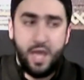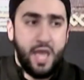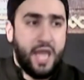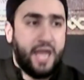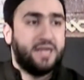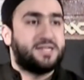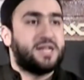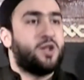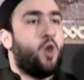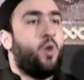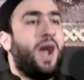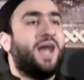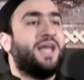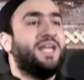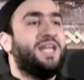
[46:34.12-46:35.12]
He said, Oh
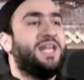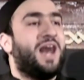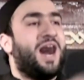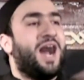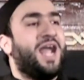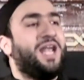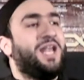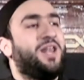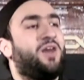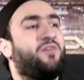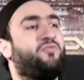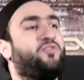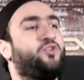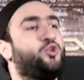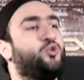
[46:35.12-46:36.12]
Aqeel, I
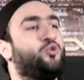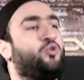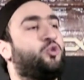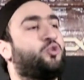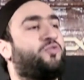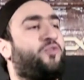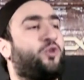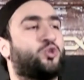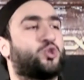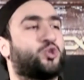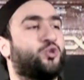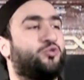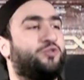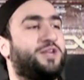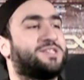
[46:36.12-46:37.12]
love you for
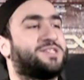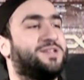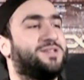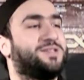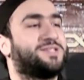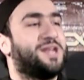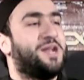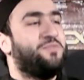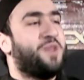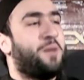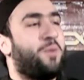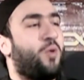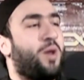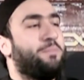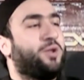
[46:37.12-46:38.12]
two reasons.
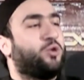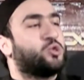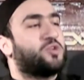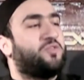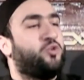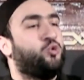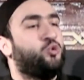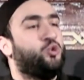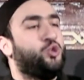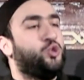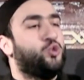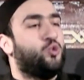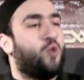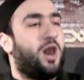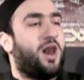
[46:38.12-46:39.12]
Number one, because of who
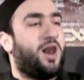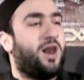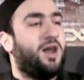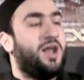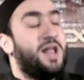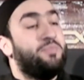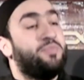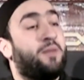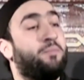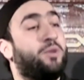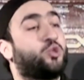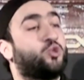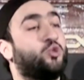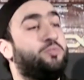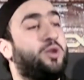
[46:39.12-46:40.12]
you are. Number
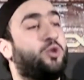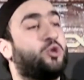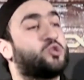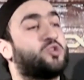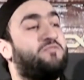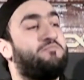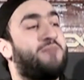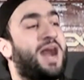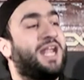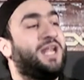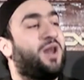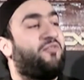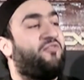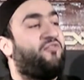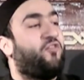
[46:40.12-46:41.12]
two, because of my
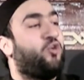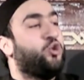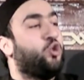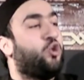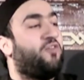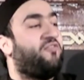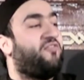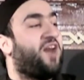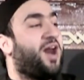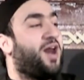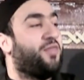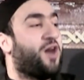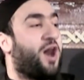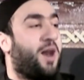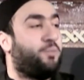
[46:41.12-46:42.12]
love for your
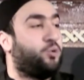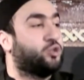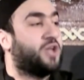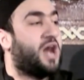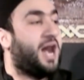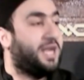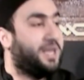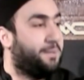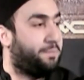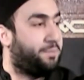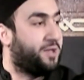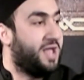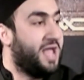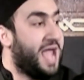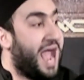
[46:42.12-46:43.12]
father Abu Talib,
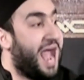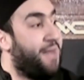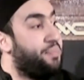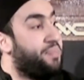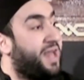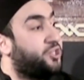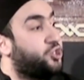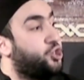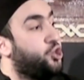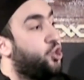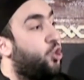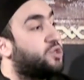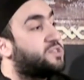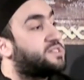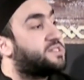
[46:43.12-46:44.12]
and that
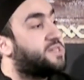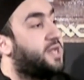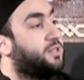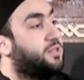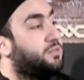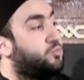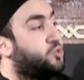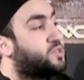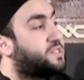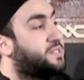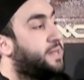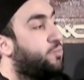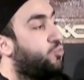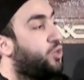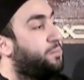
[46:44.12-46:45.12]
your son
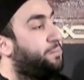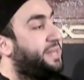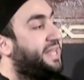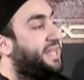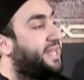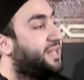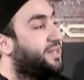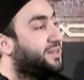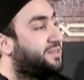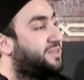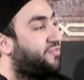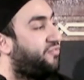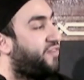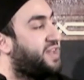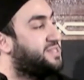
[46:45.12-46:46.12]
Muslim will be killed
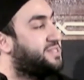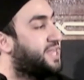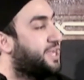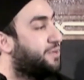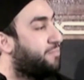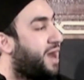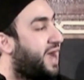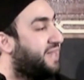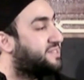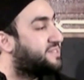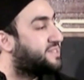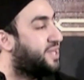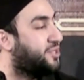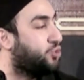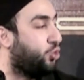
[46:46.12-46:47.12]
defending my
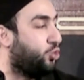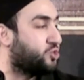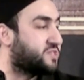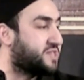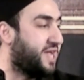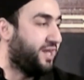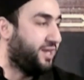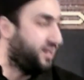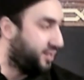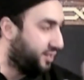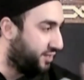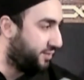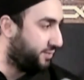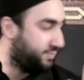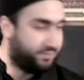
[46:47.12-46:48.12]
son Hussein.